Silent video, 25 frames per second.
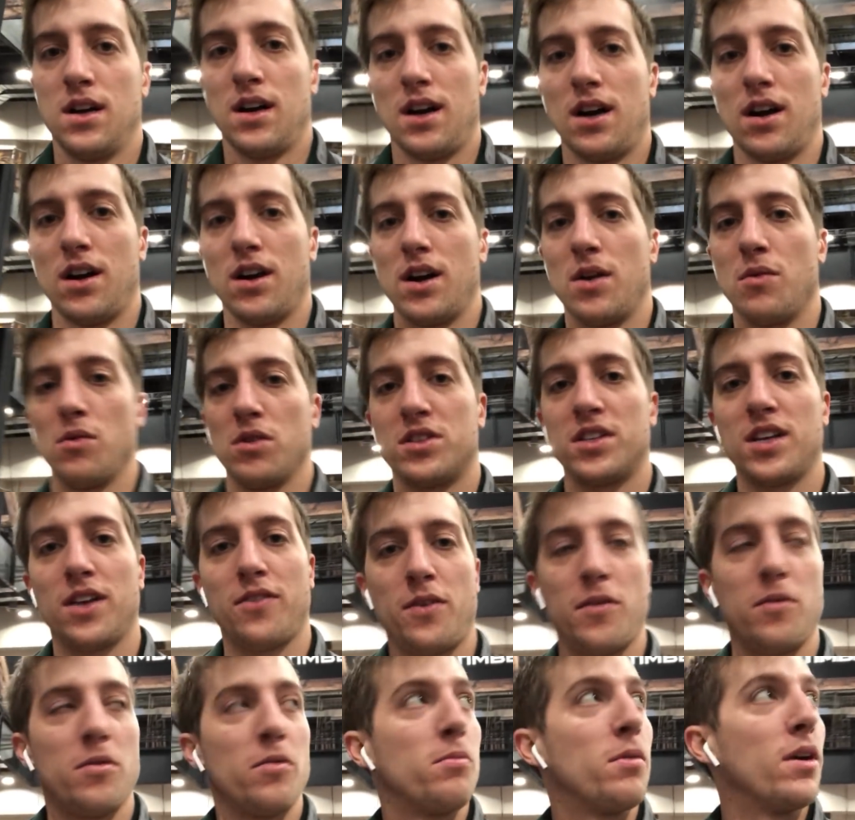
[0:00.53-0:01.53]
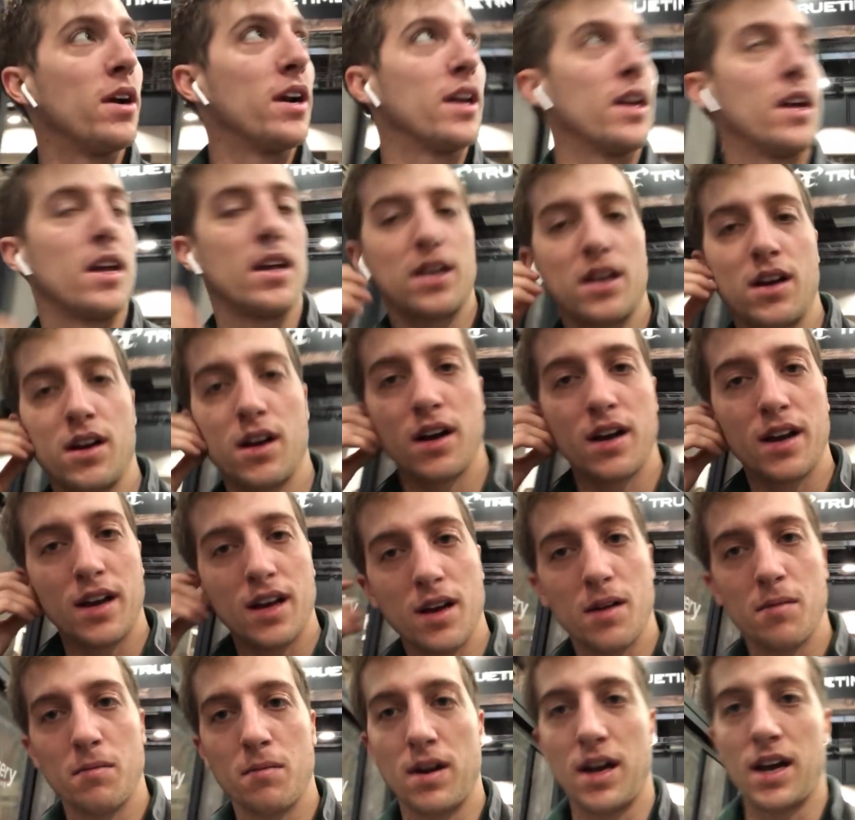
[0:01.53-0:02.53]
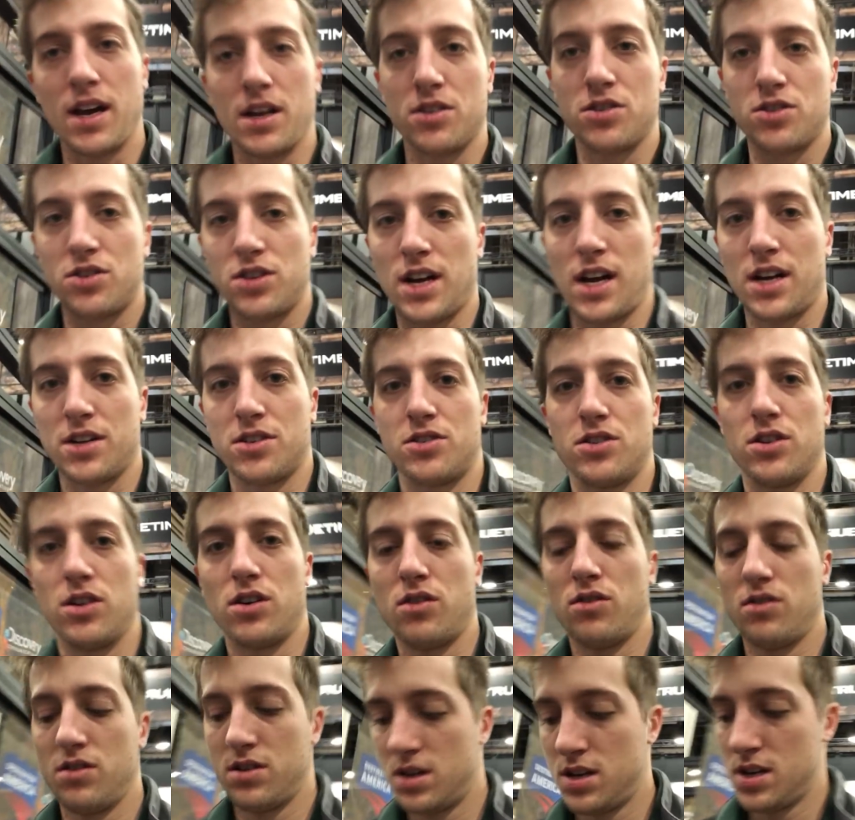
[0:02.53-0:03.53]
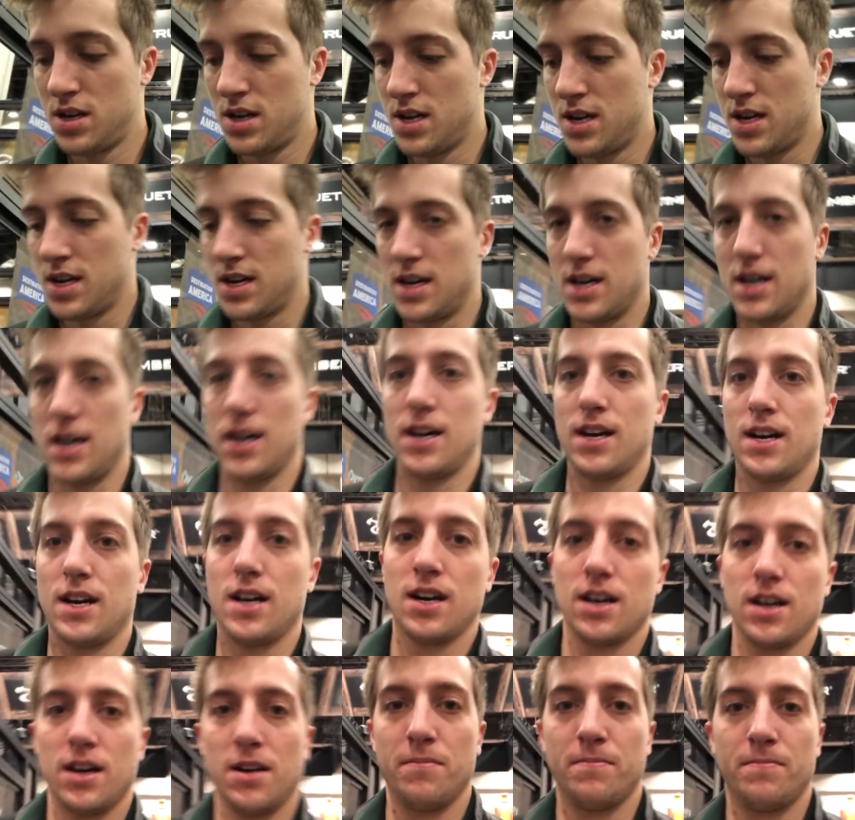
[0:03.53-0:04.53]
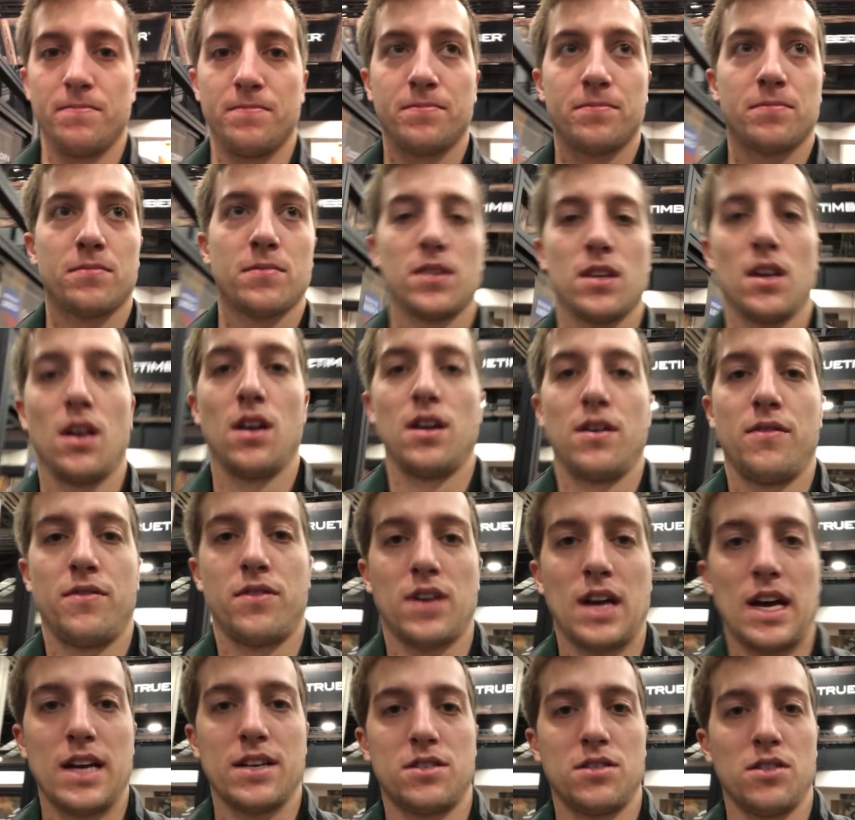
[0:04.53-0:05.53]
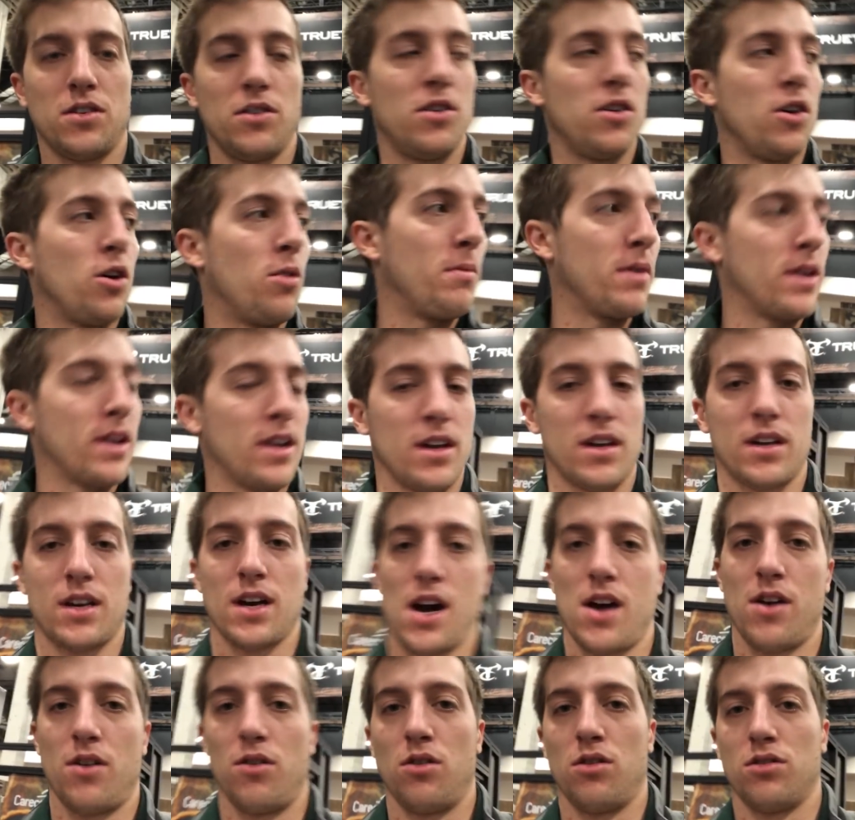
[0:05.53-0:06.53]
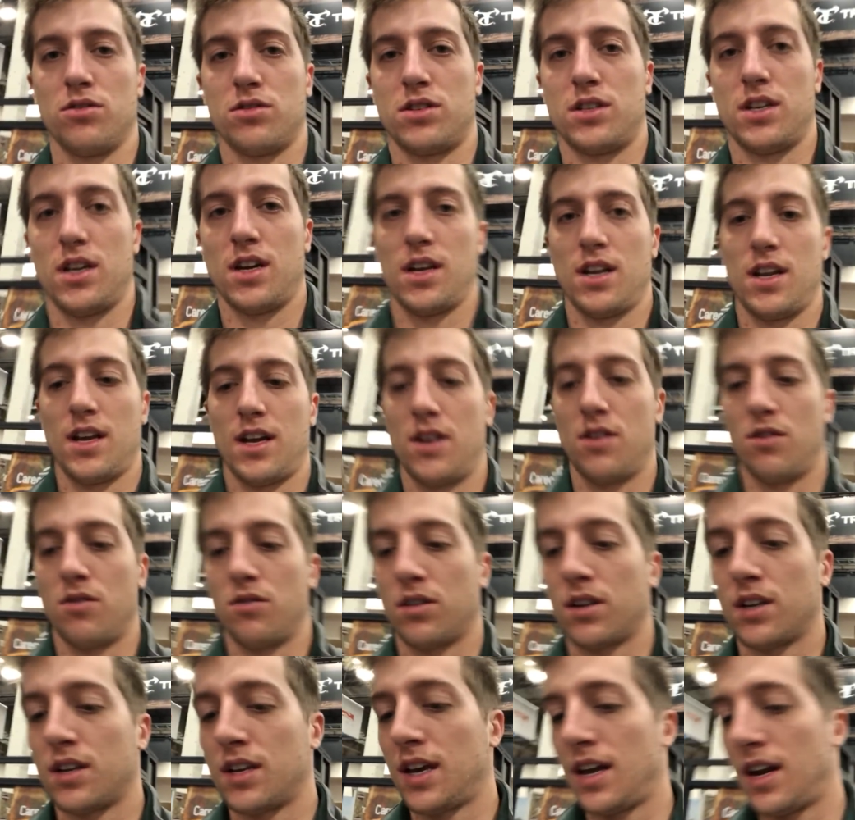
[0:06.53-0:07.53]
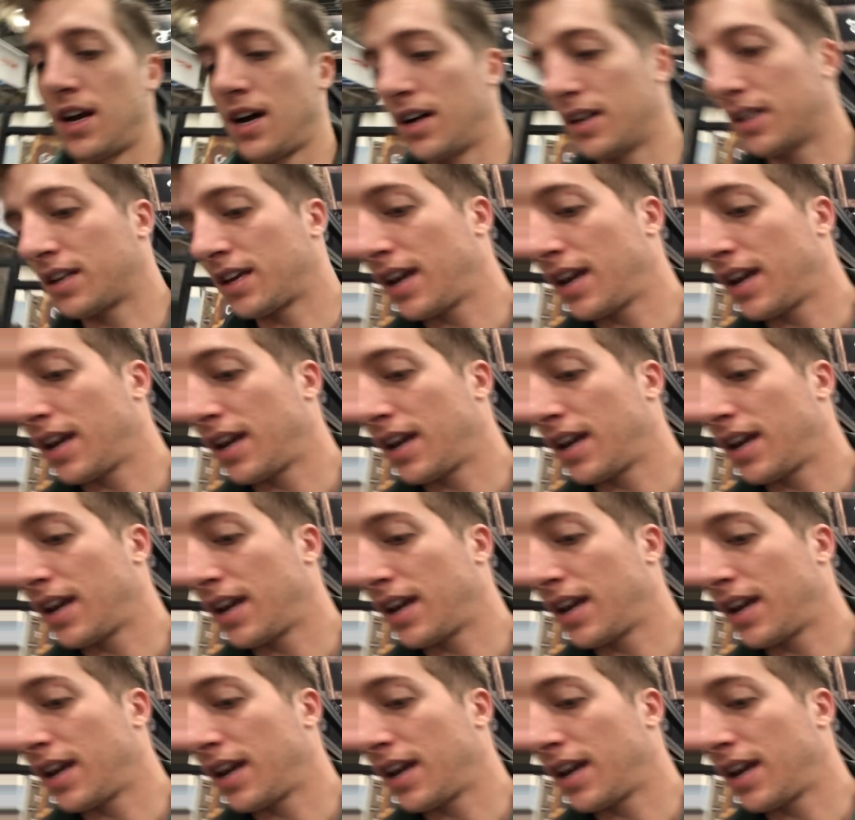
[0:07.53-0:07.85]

All right, what's up, everybody? Here I am at SHOT Show. If you guys don't know me, Conor Olstad, I don't get on